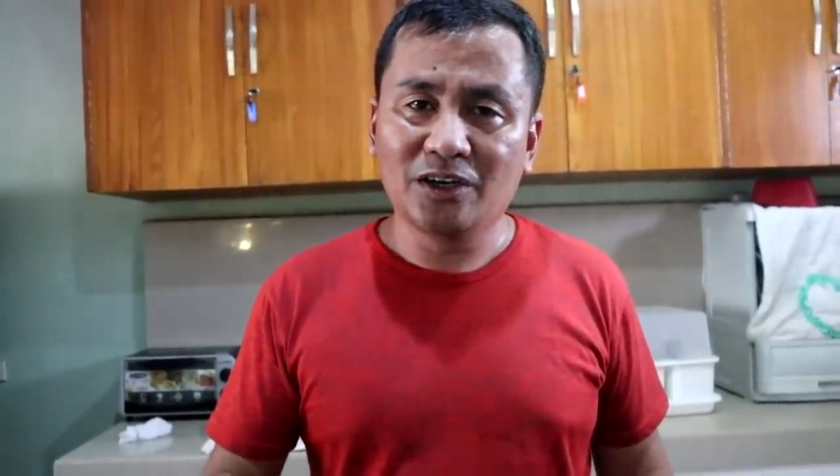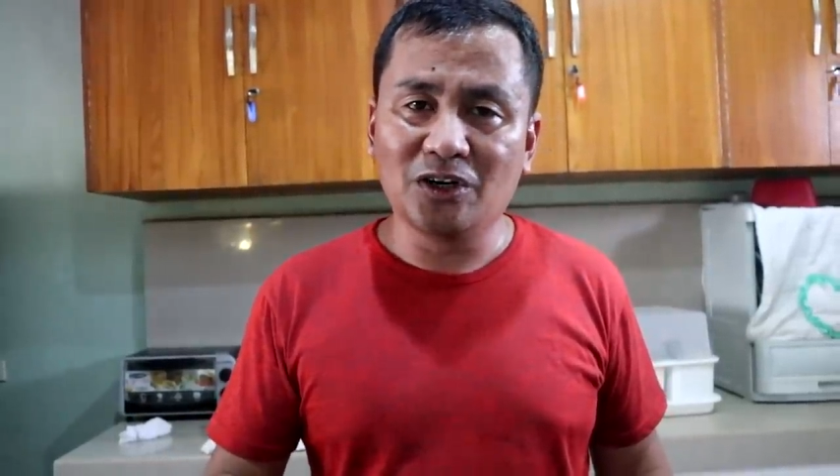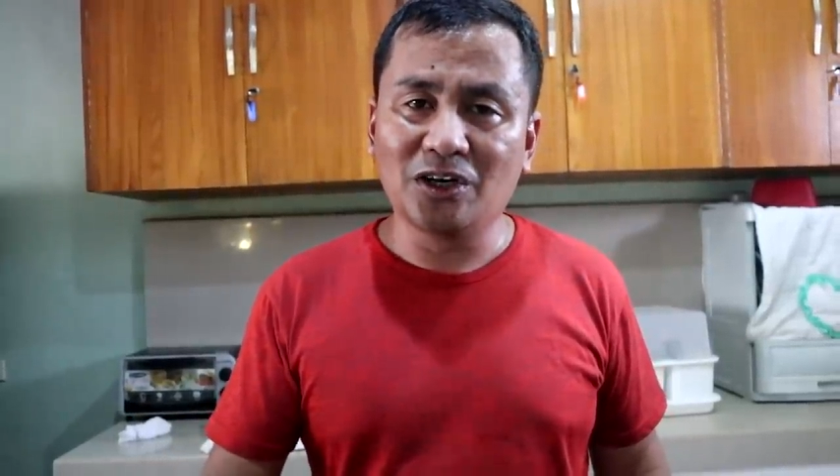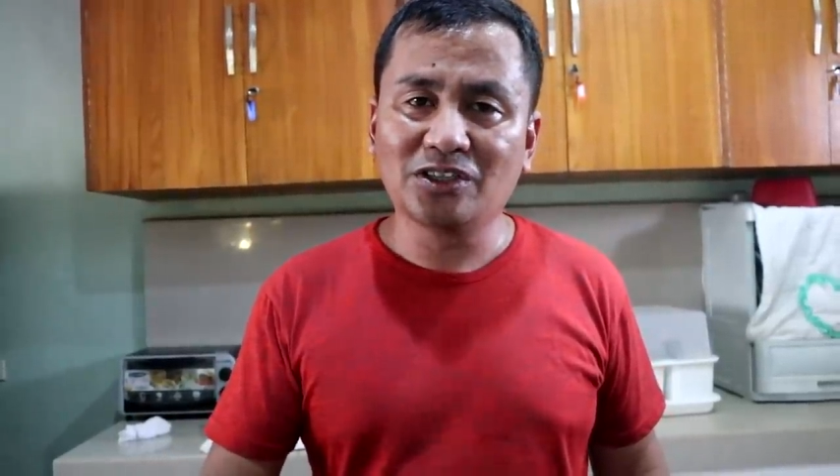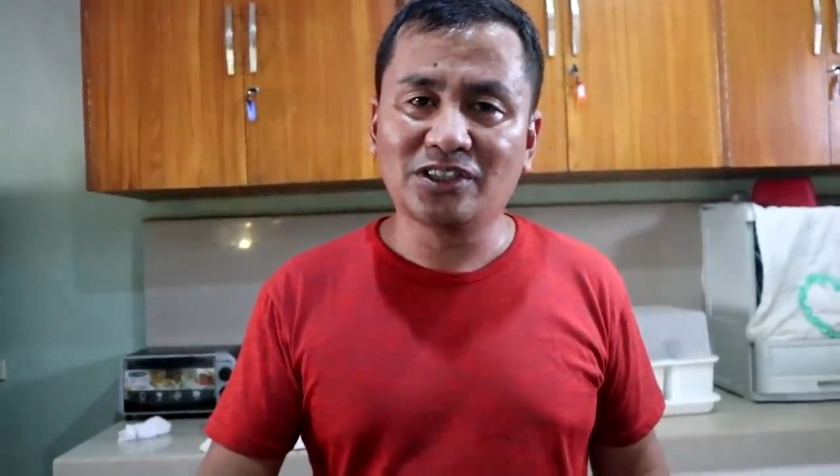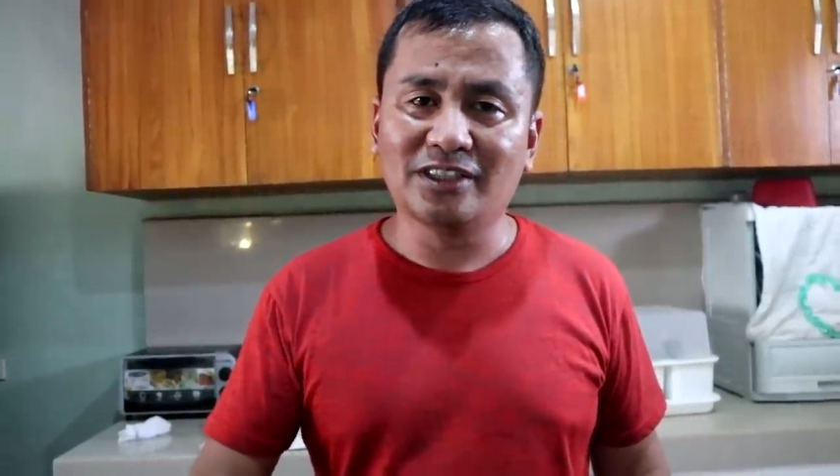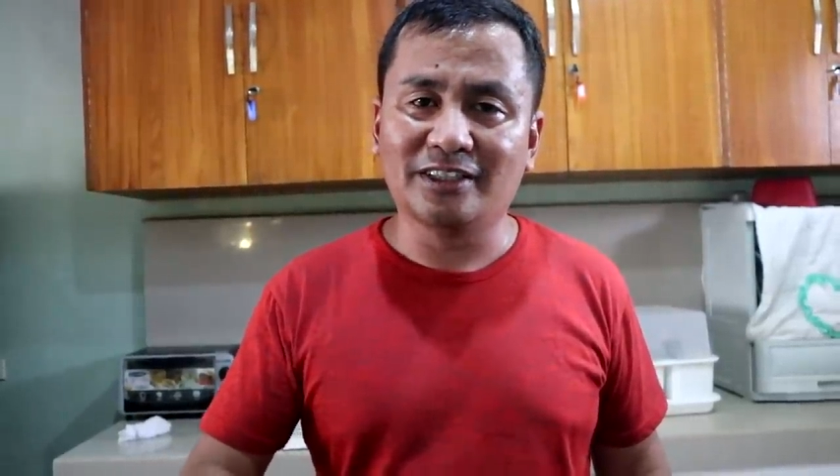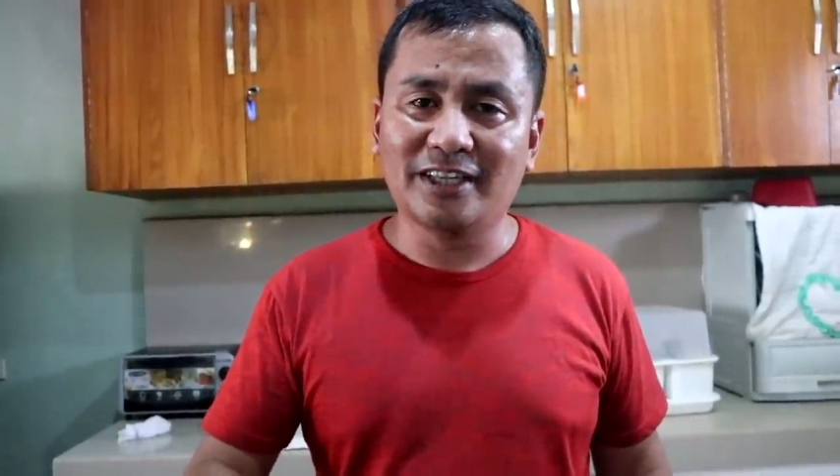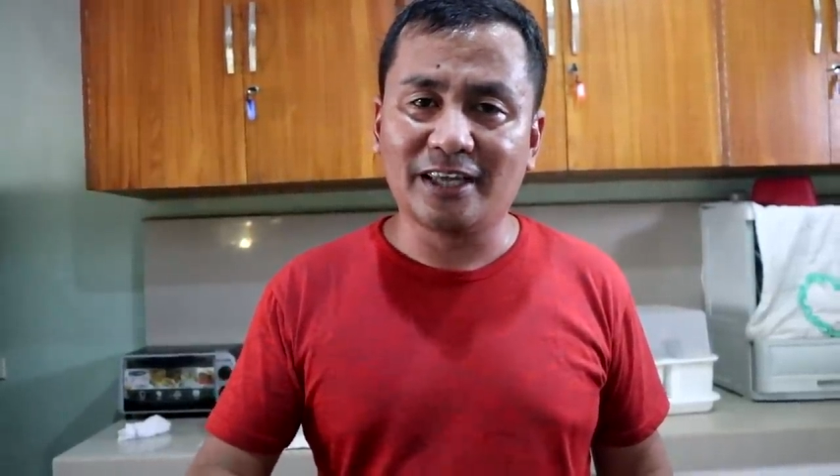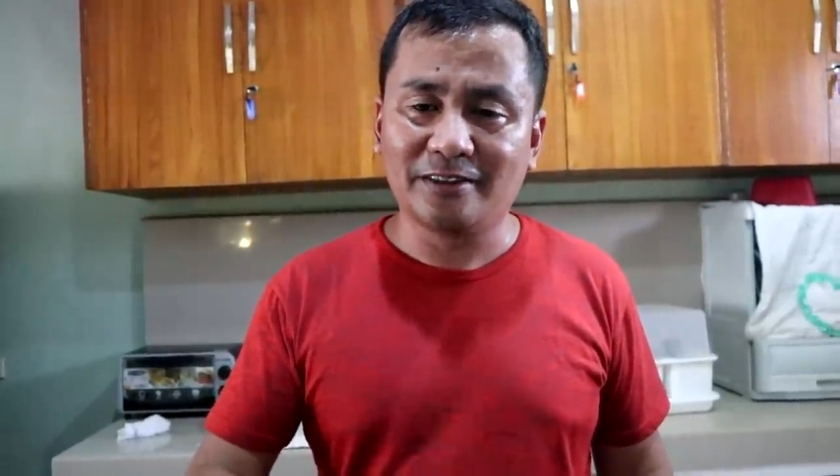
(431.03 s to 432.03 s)
cause the
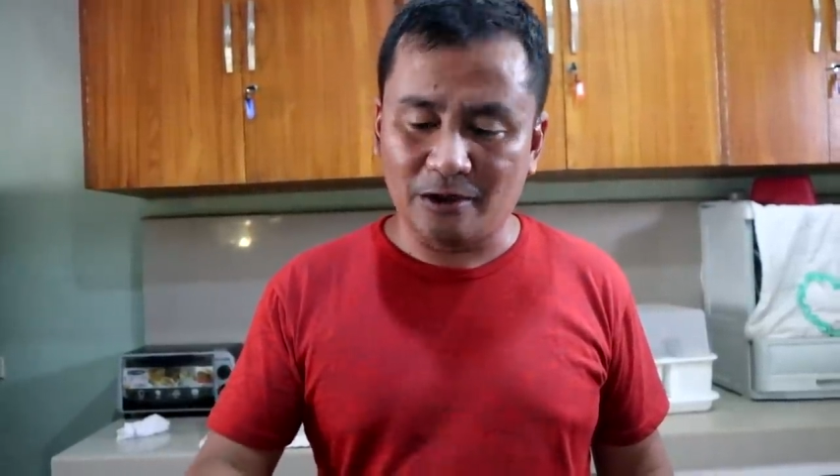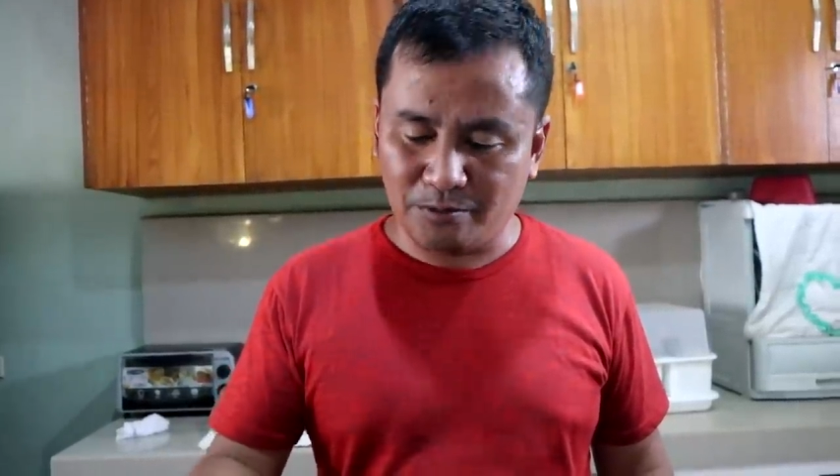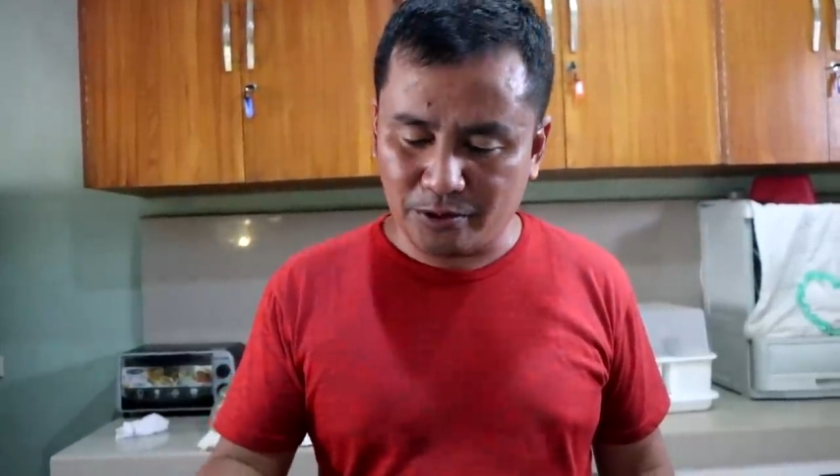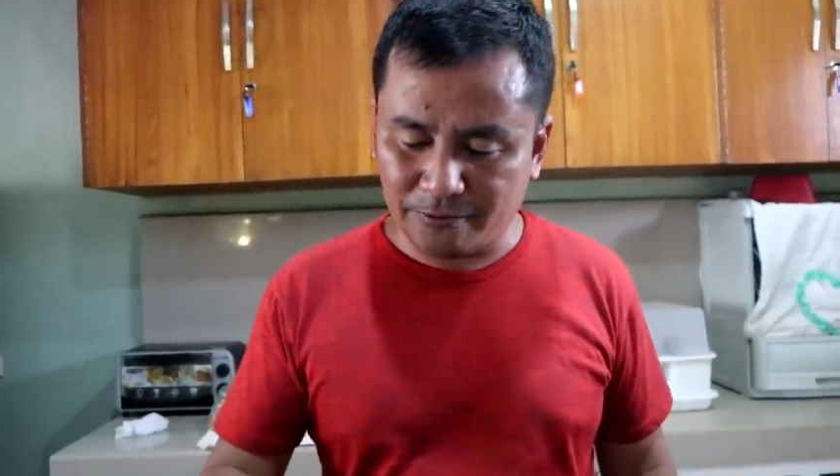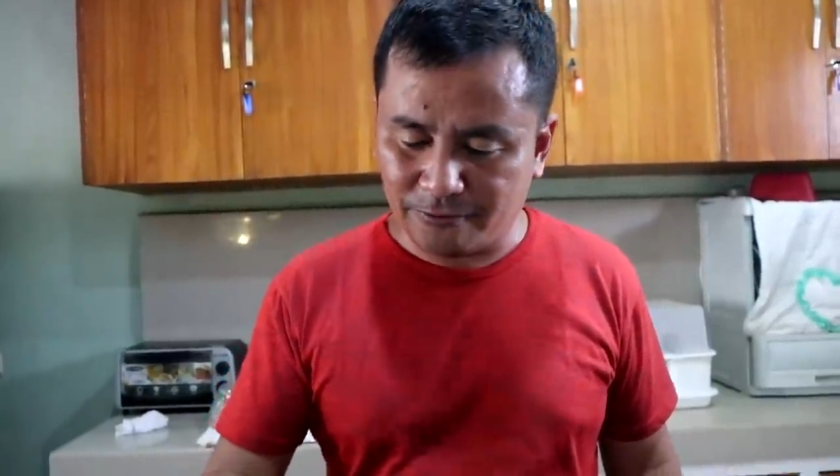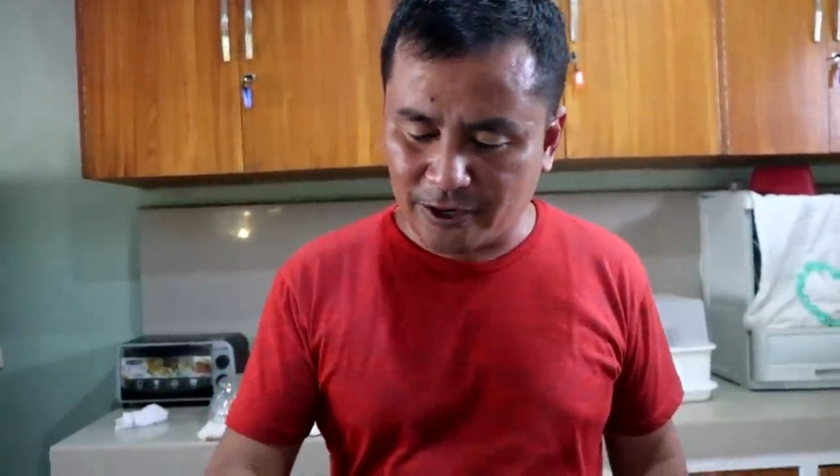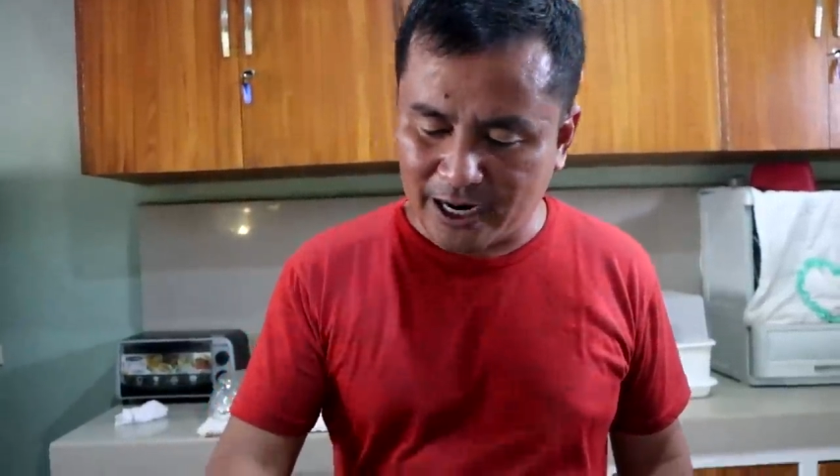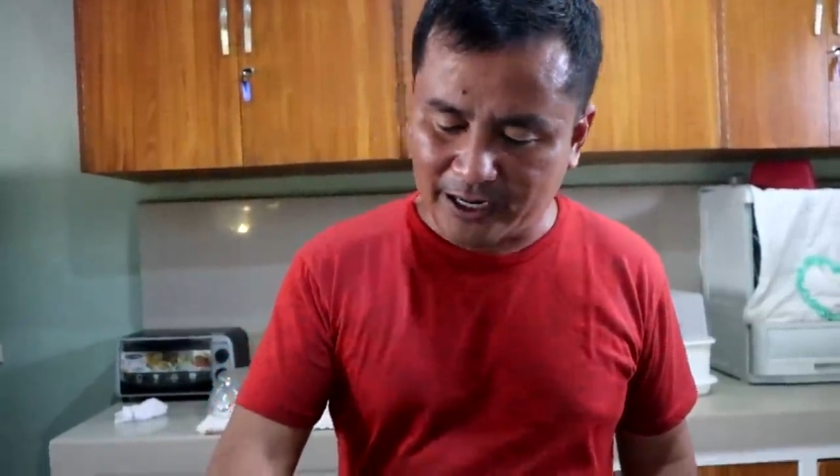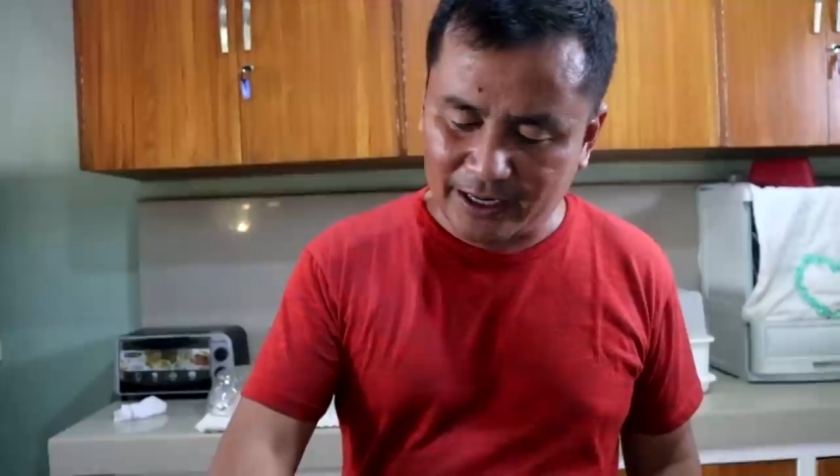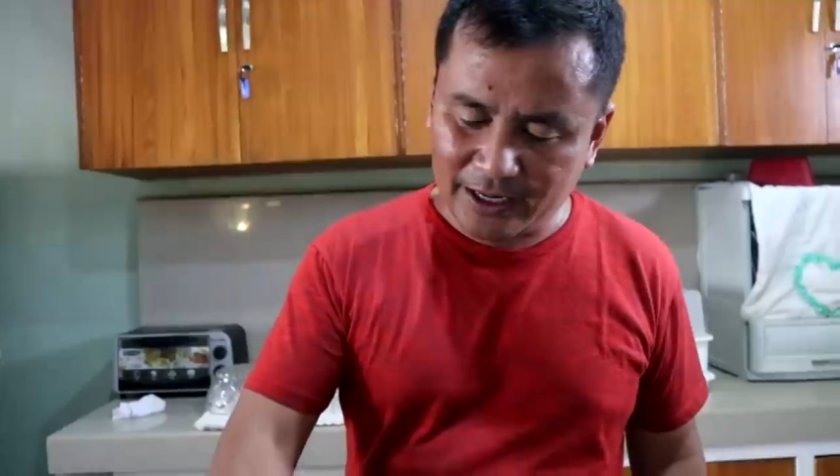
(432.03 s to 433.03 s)
death of your
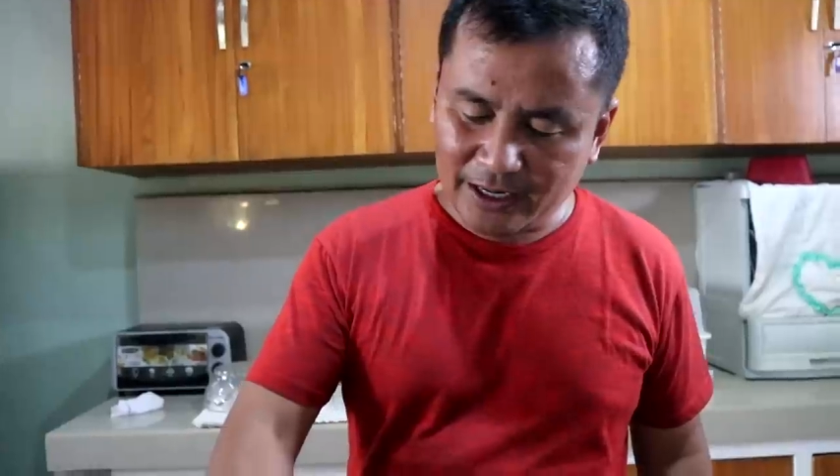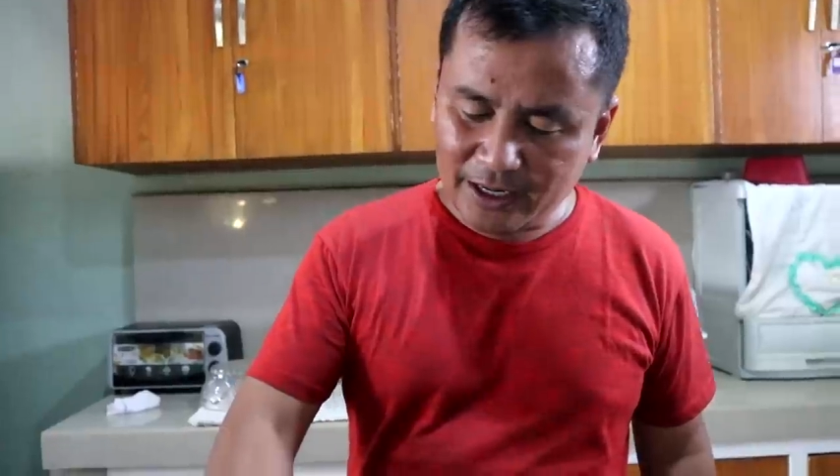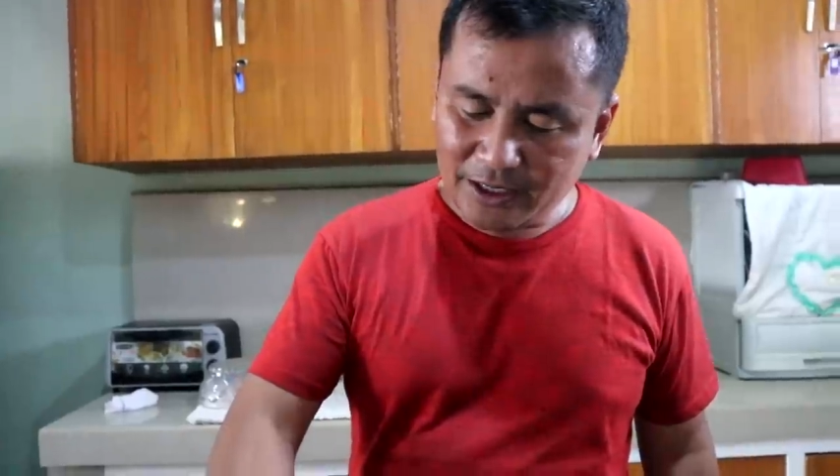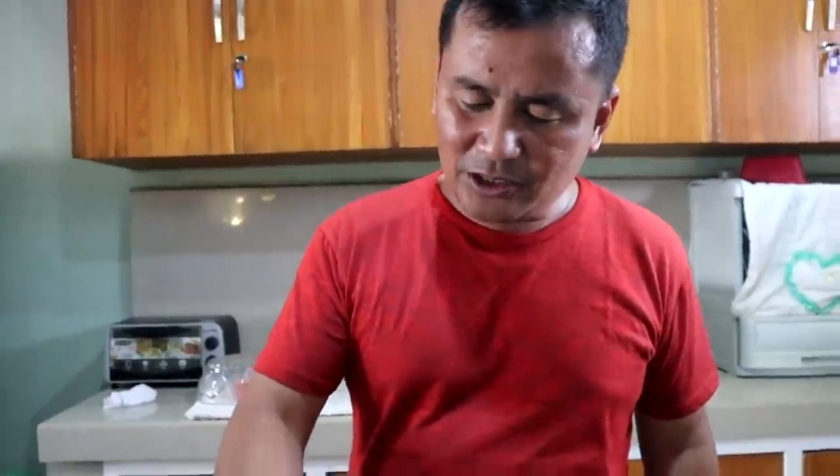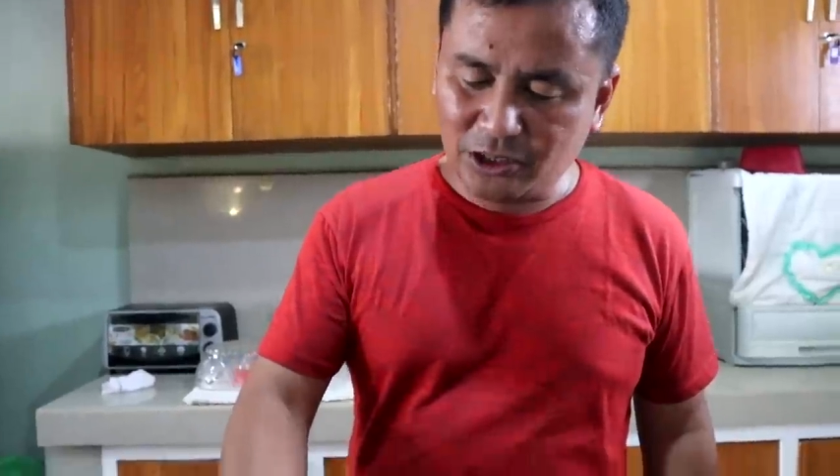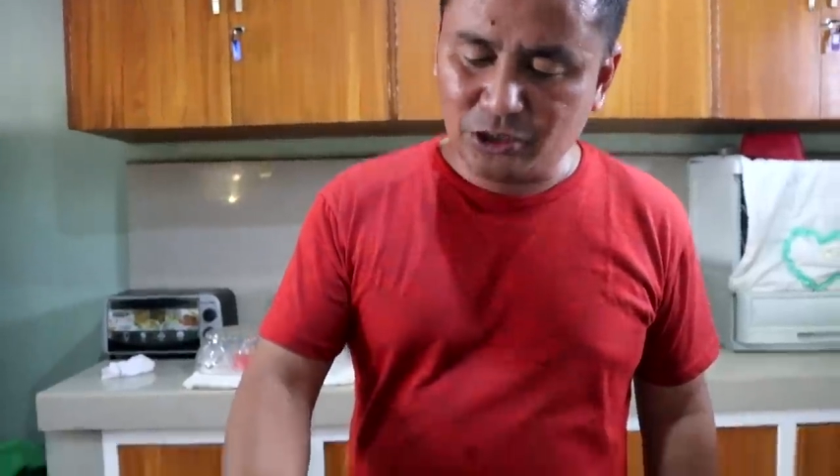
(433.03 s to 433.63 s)
fry. So